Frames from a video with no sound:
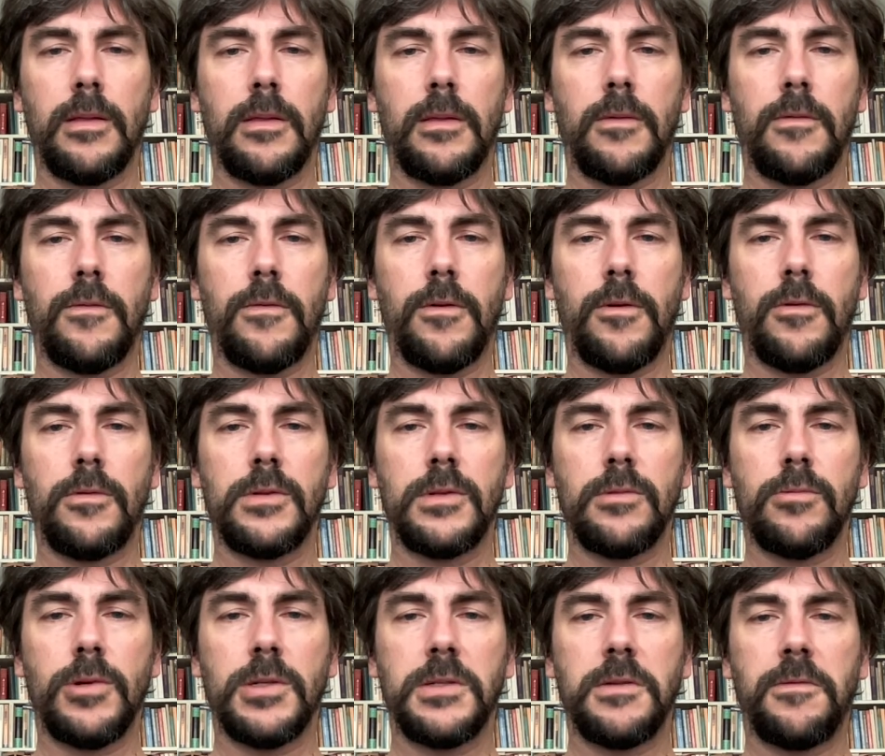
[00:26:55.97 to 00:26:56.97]
The
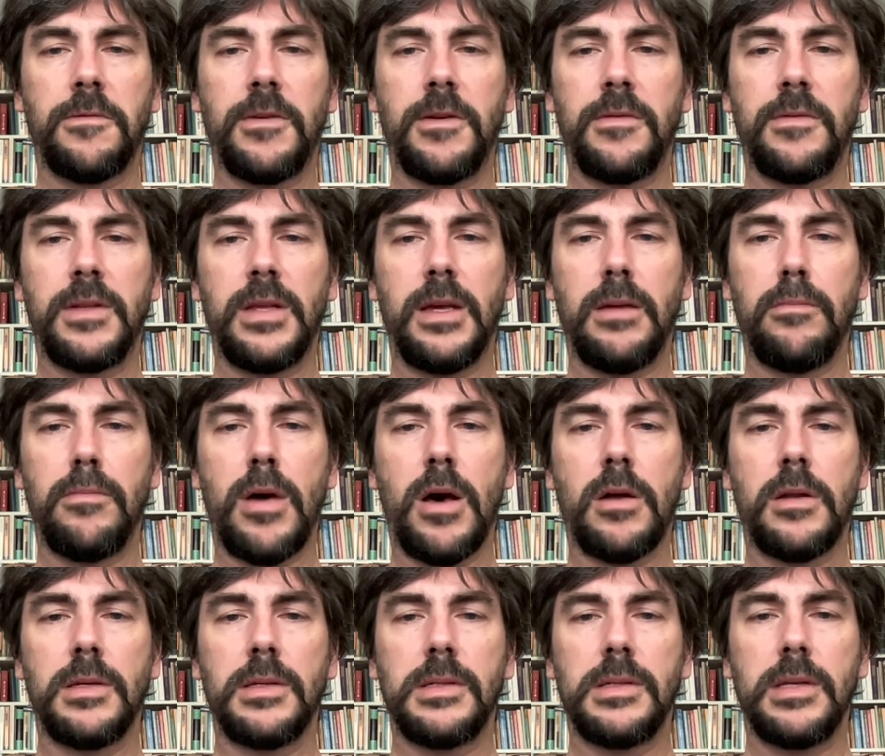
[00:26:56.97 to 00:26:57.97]
first was 15
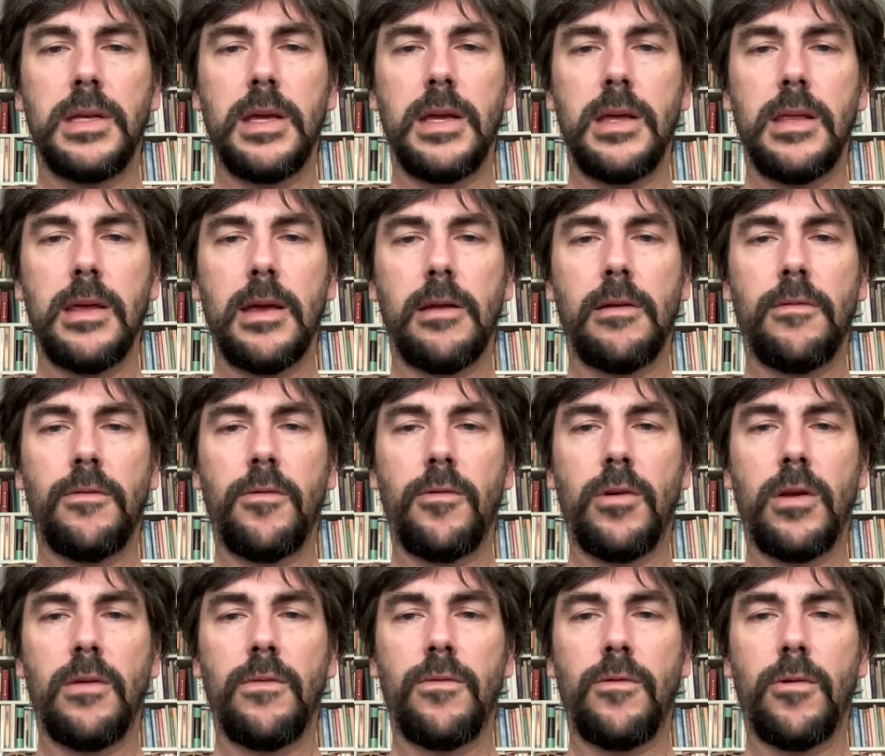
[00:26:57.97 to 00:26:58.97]
modesty, then
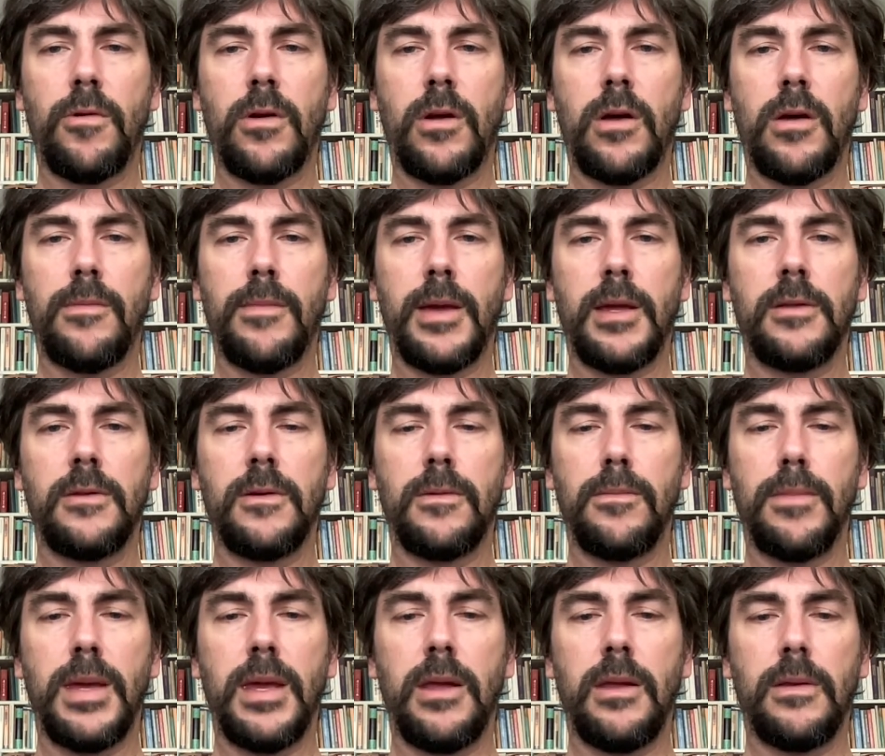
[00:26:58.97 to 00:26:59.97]
44 coming to
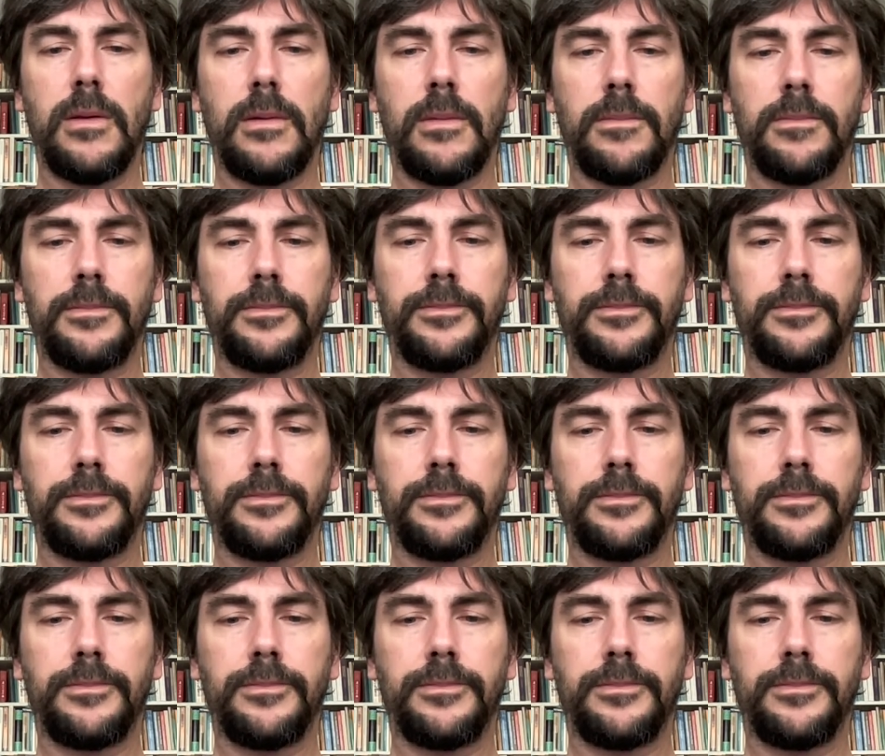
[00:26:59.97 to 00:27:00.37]
meet,